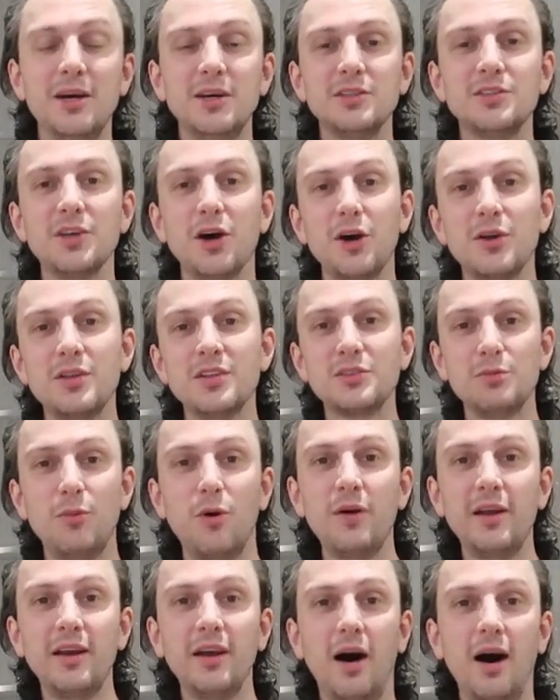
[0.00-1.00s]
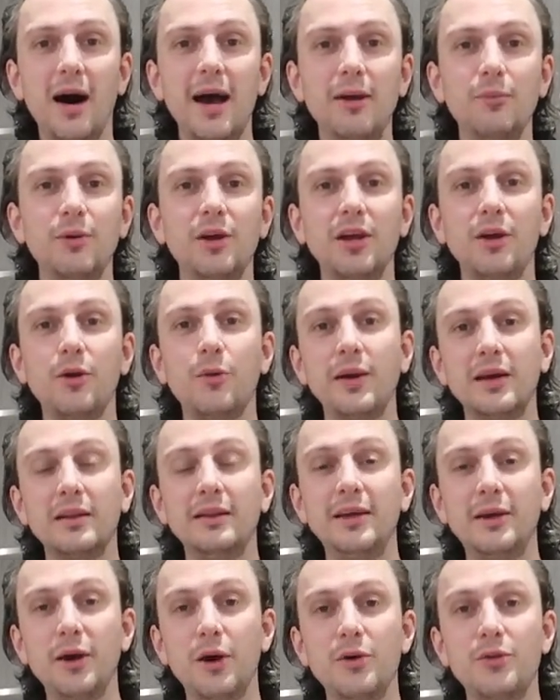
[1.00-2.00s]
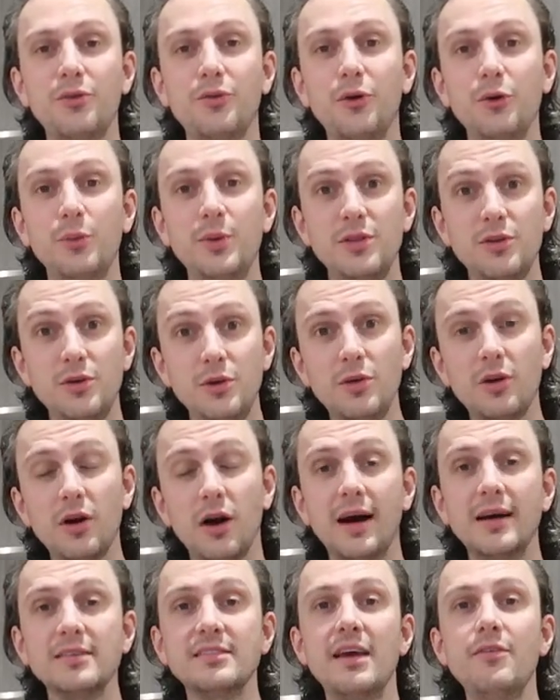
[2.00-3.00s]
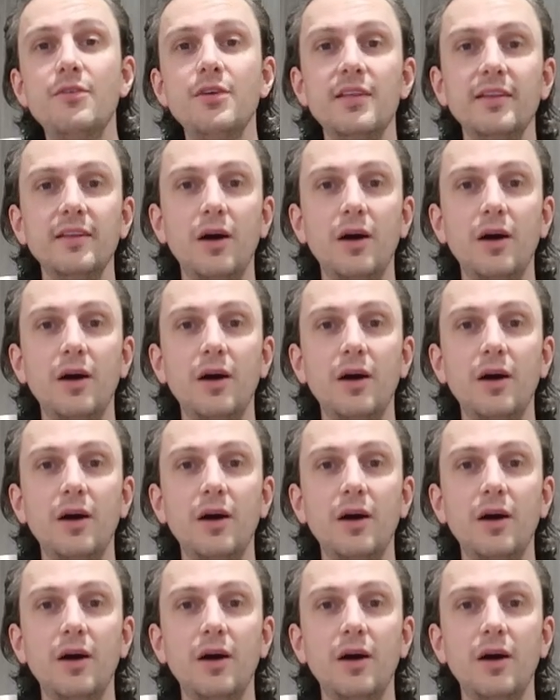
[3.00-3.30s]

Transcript: So this morning I'm going to quickly go through with you guys everything